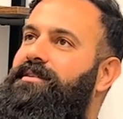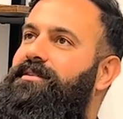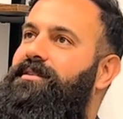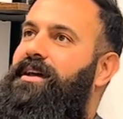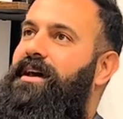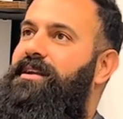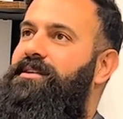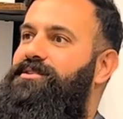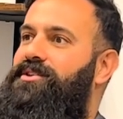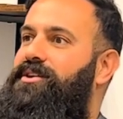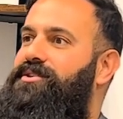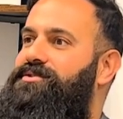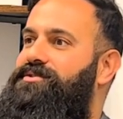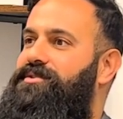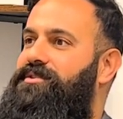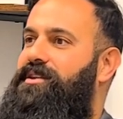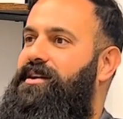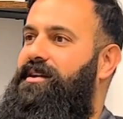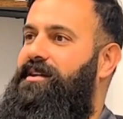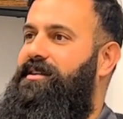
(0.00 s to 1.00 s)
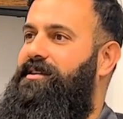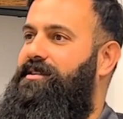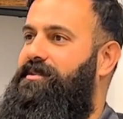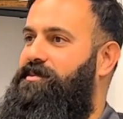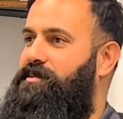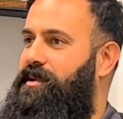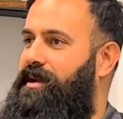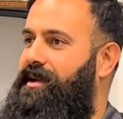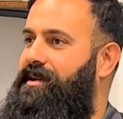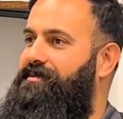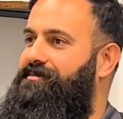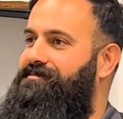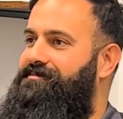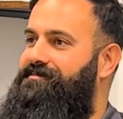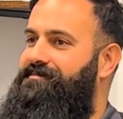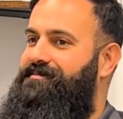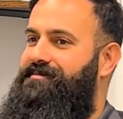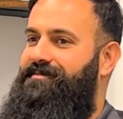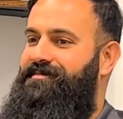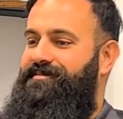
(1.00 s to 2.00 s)
That is also not a good way.
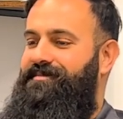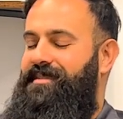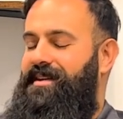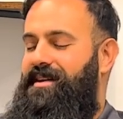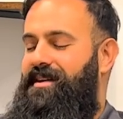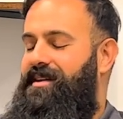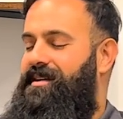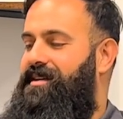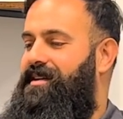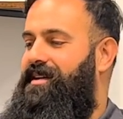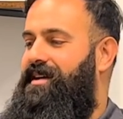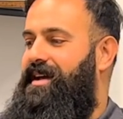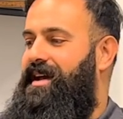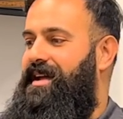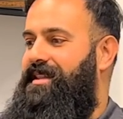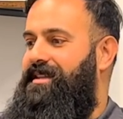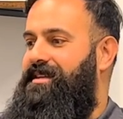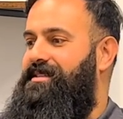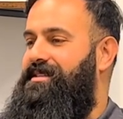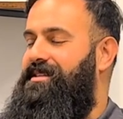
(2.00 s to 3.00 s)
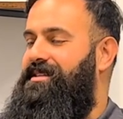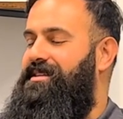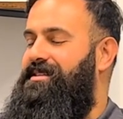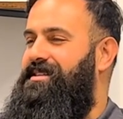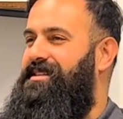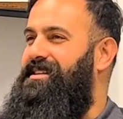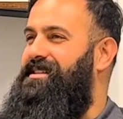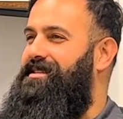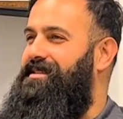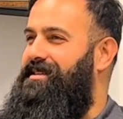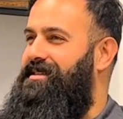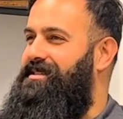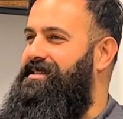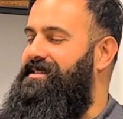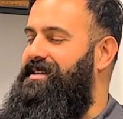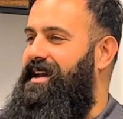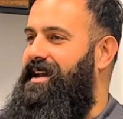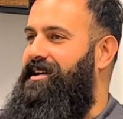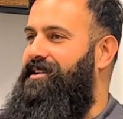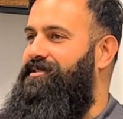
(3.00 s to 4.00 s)
Uh, at least it doesn't easily
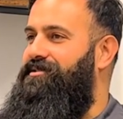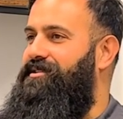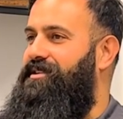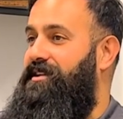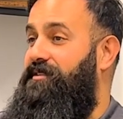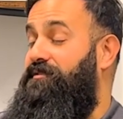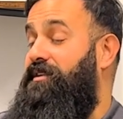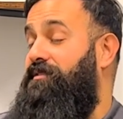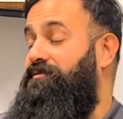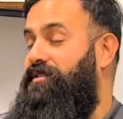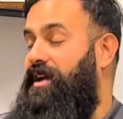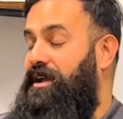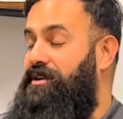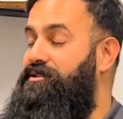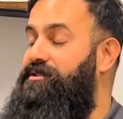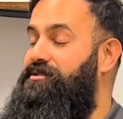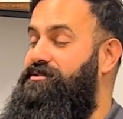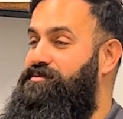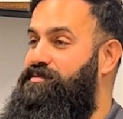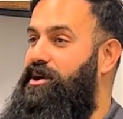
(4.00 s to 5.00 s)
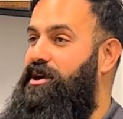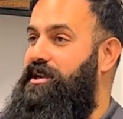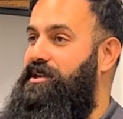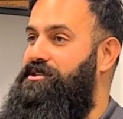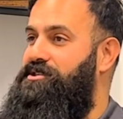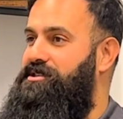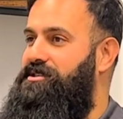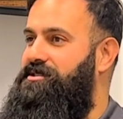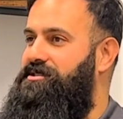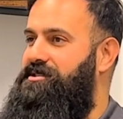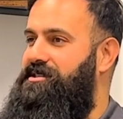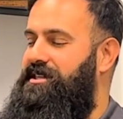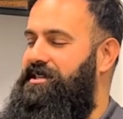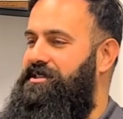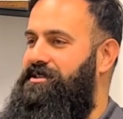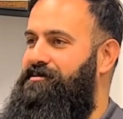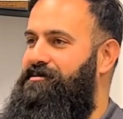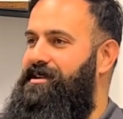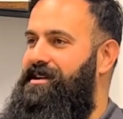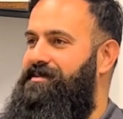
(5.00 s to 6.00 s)
scale. If you have hmm. like good smart engineers, you can
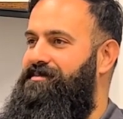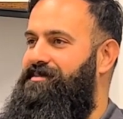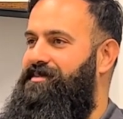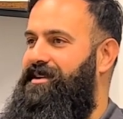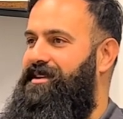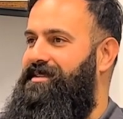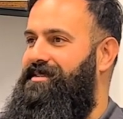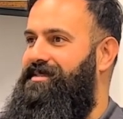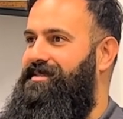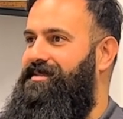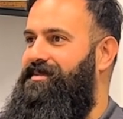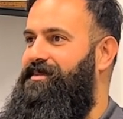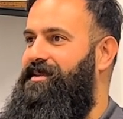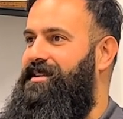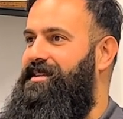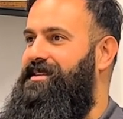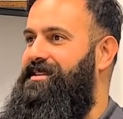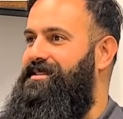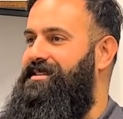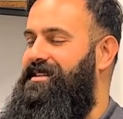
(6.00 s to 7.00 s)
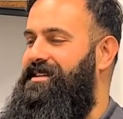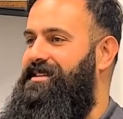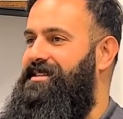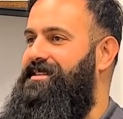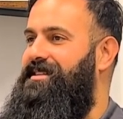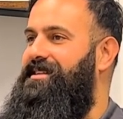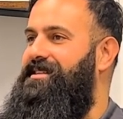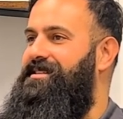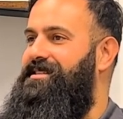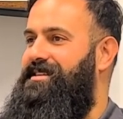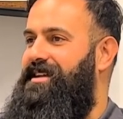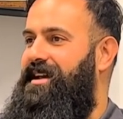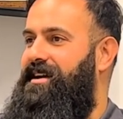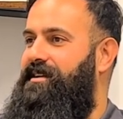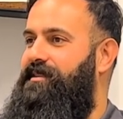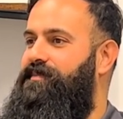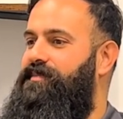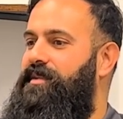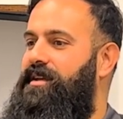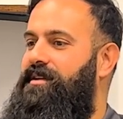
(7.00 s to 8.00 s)
do it, but but it doesn't easily
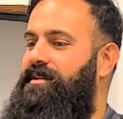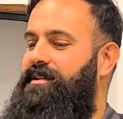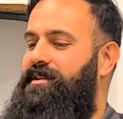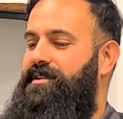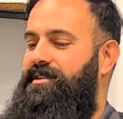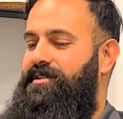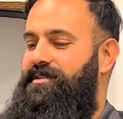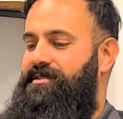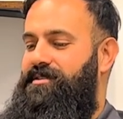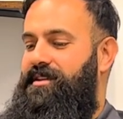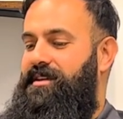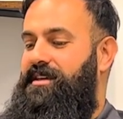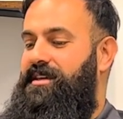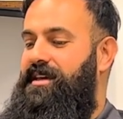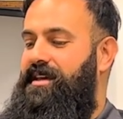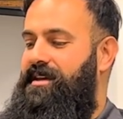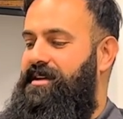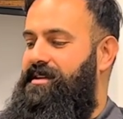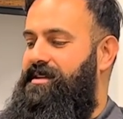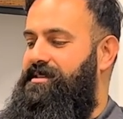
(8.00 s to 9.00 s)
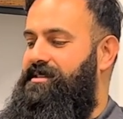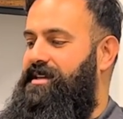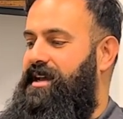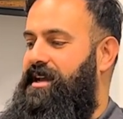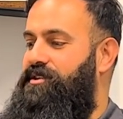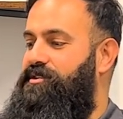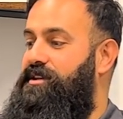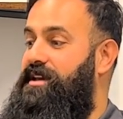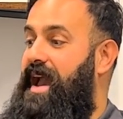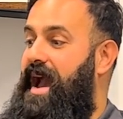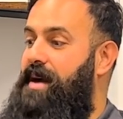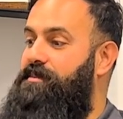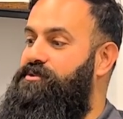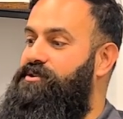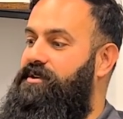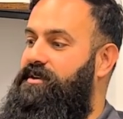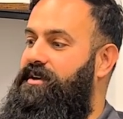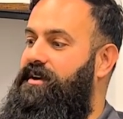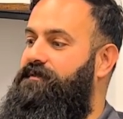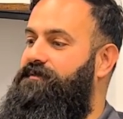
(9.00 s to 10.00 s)
scale. So the key is can you
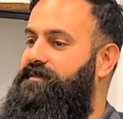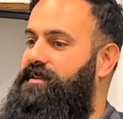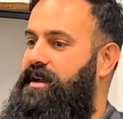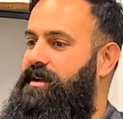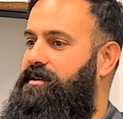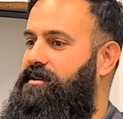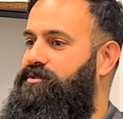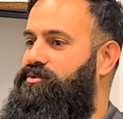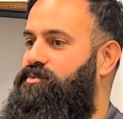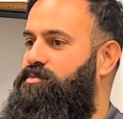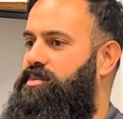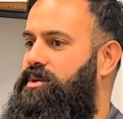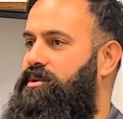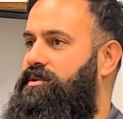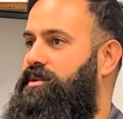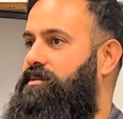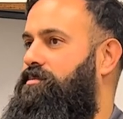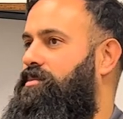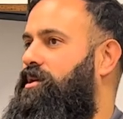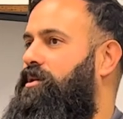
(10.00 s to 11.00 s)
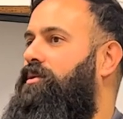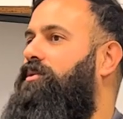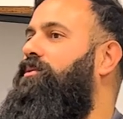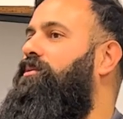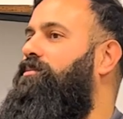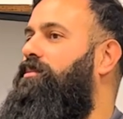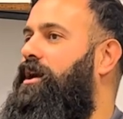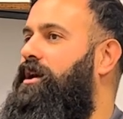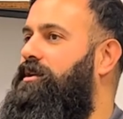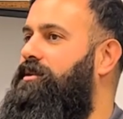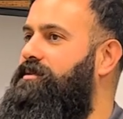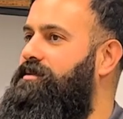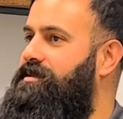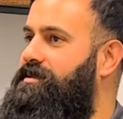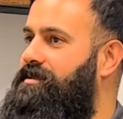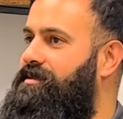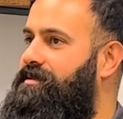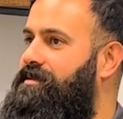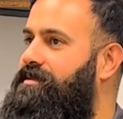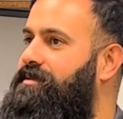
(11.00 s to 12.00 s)
capture enough data to build empirical
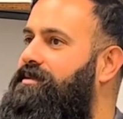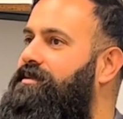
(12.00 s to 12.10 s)
models